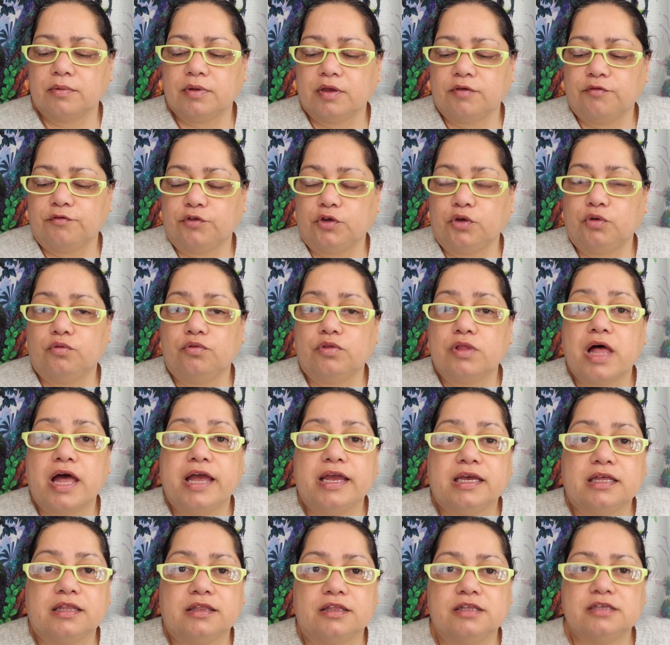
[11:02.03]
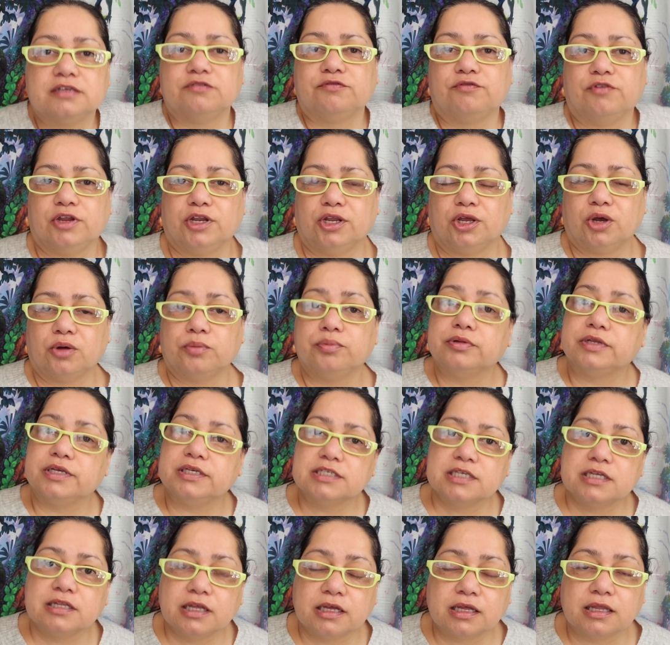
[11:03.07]
If you like this video, please
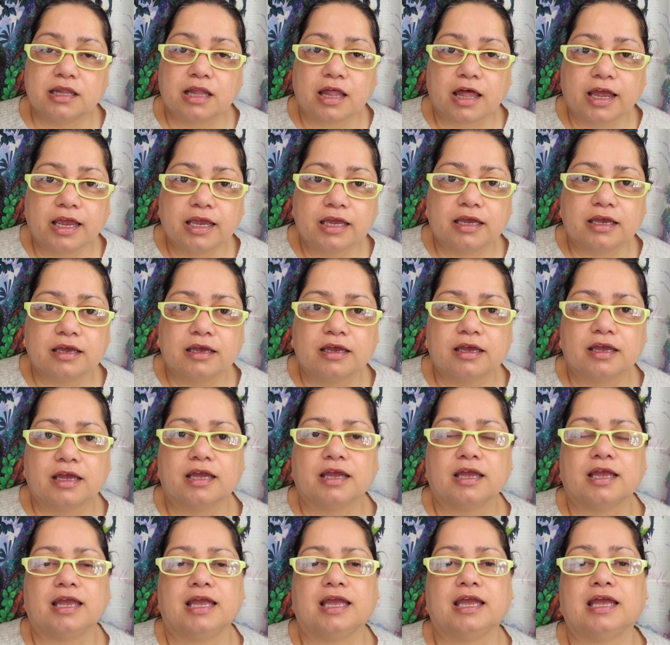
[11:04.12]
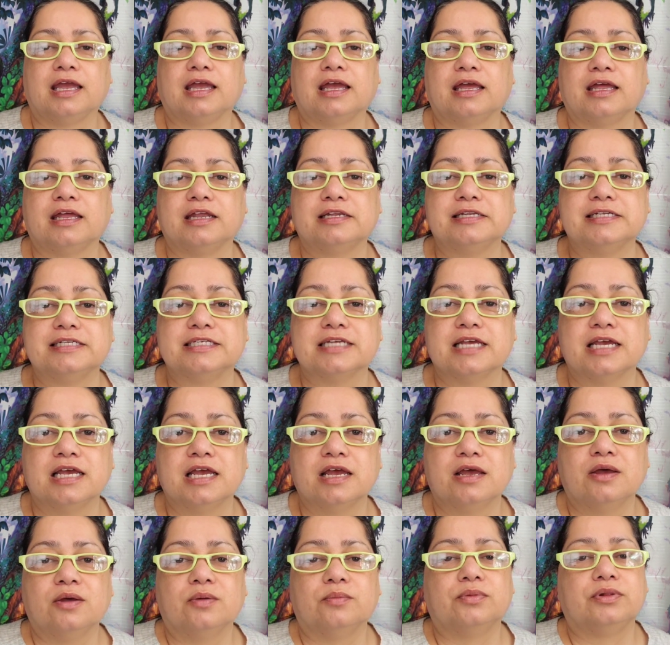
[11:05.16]
click like, and
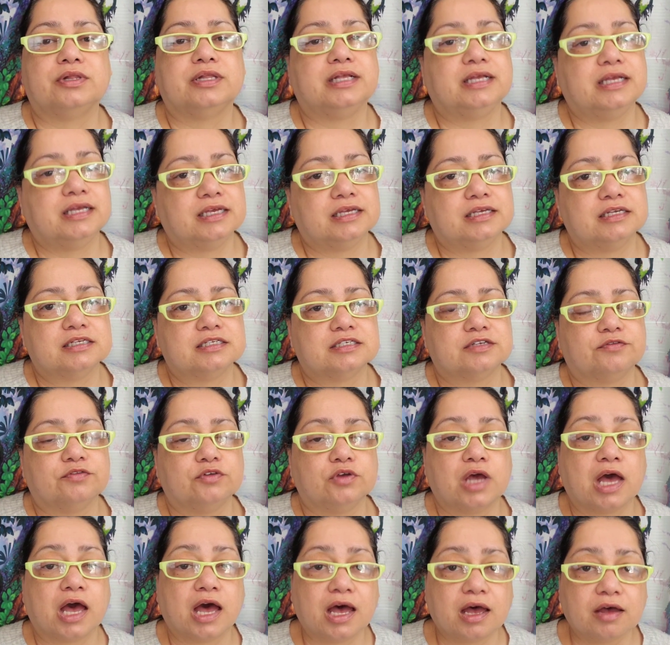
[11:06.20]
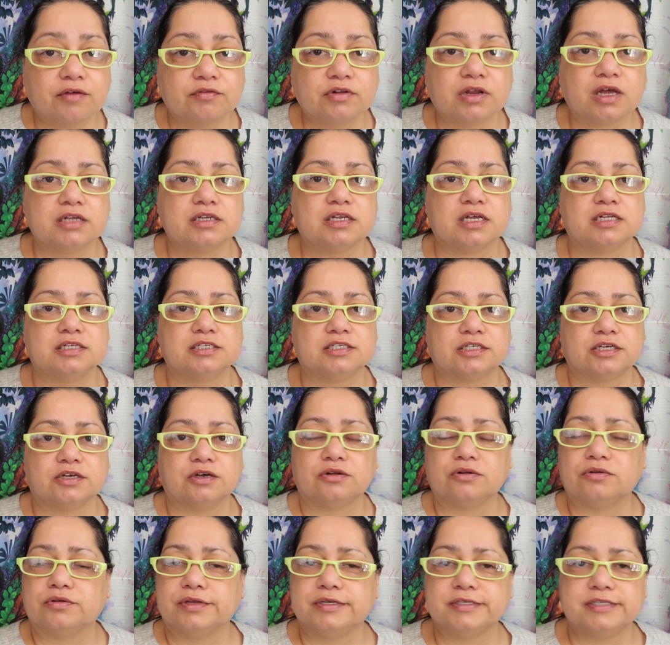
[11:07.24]
please, if you have not done so,
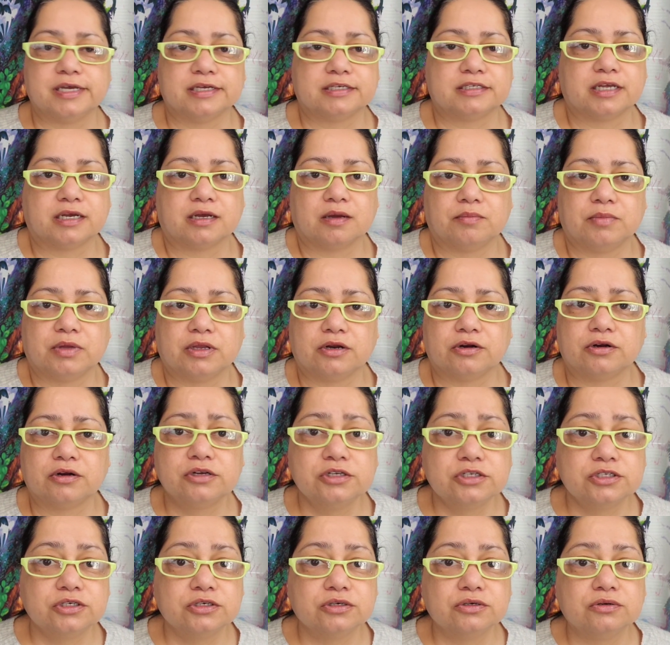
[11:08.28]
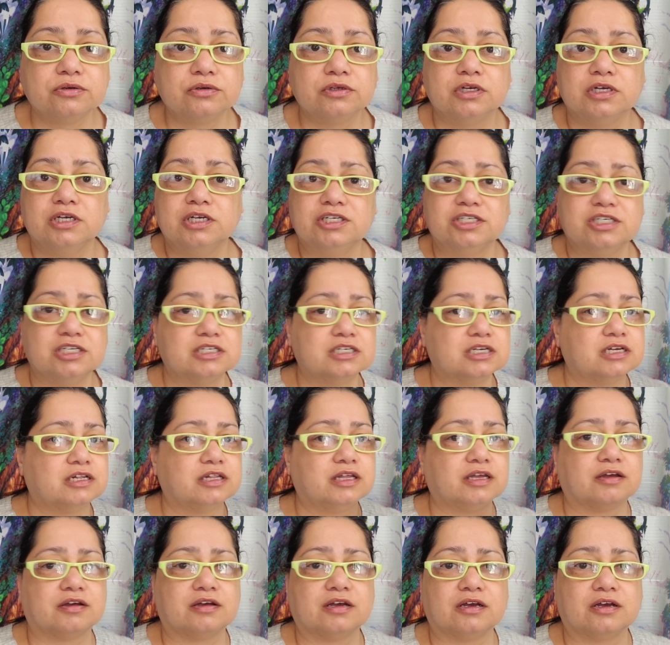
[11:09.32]
it only takes like a minute or two, just
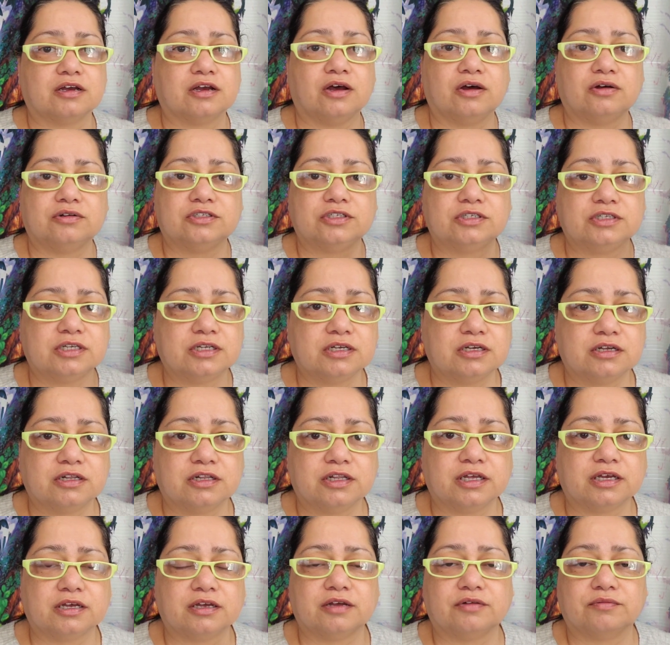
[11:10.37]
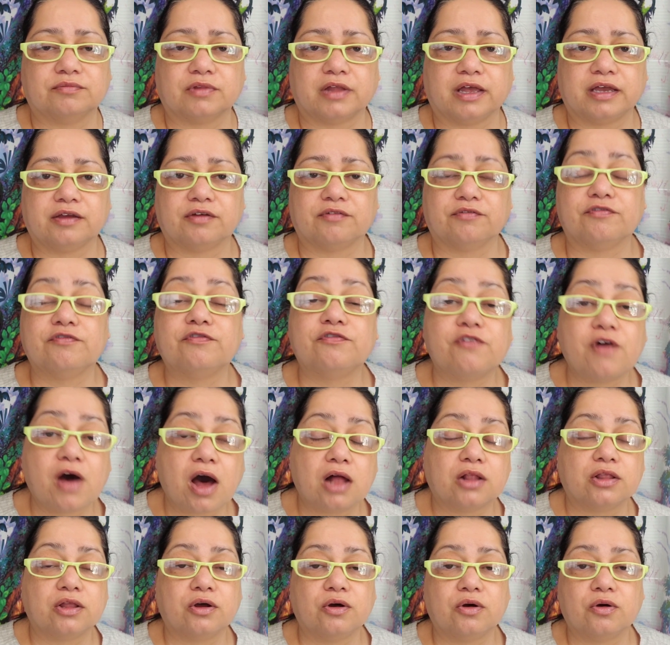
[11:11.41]
go to the click and like and
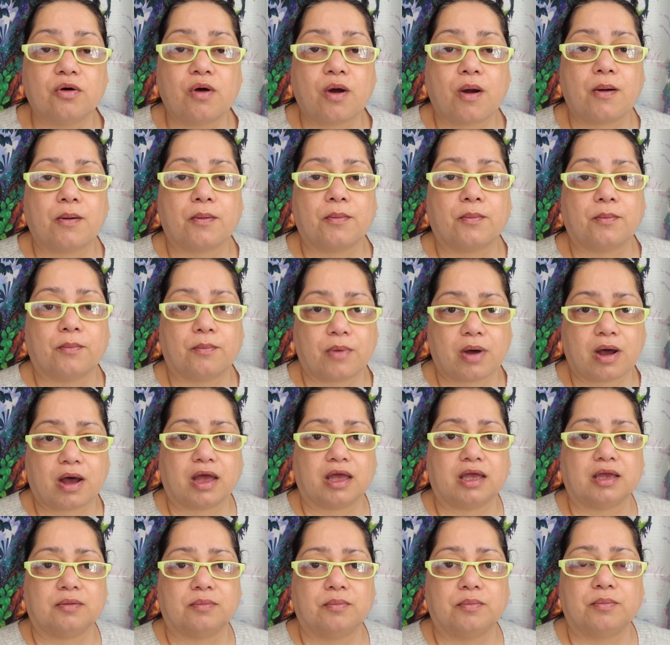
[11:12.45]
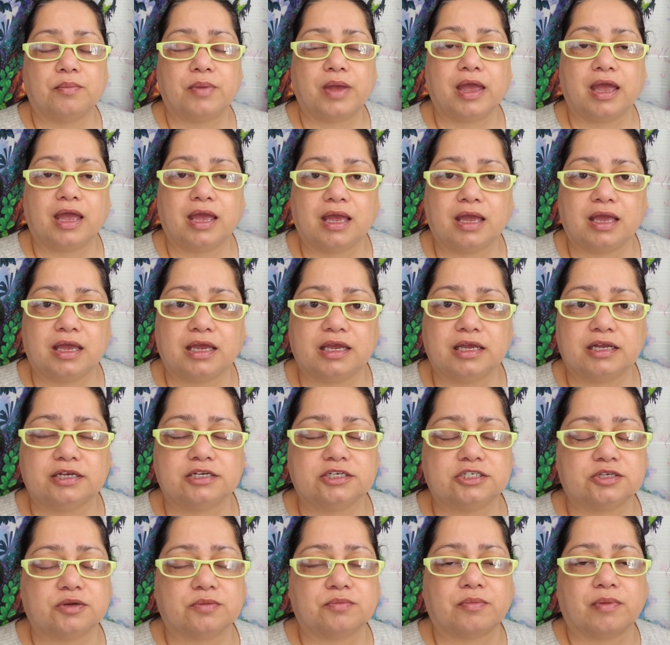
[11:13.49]
follow my
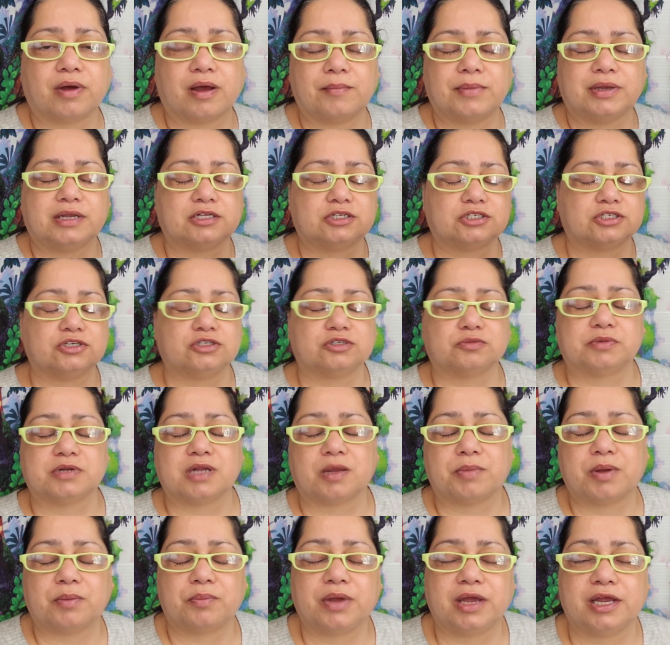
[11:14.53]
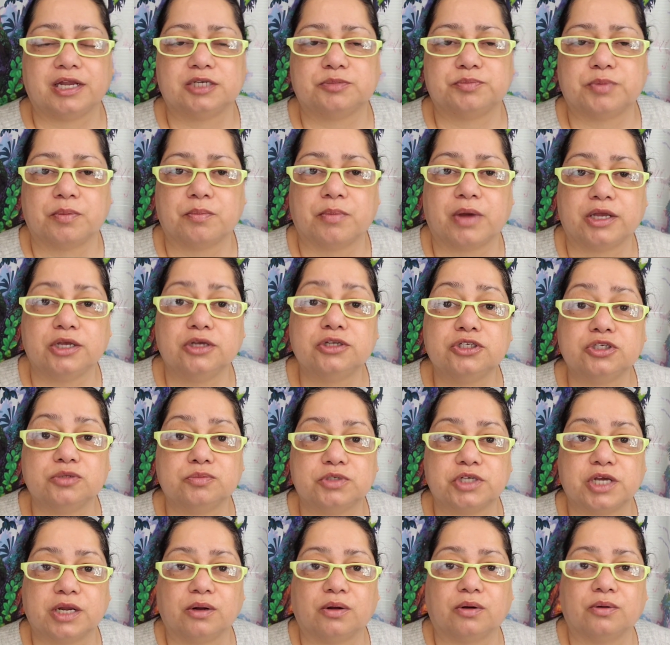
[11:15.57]
page, excuse me, not my page, but my YouTube
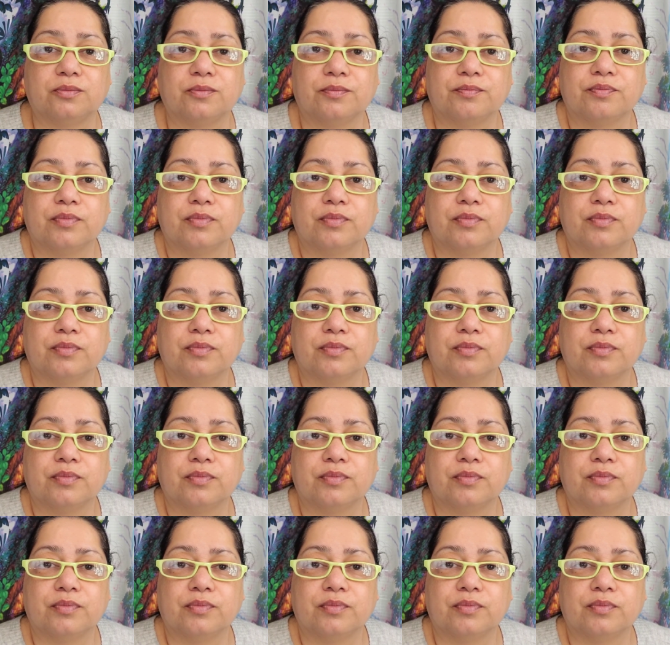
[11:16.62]
channel.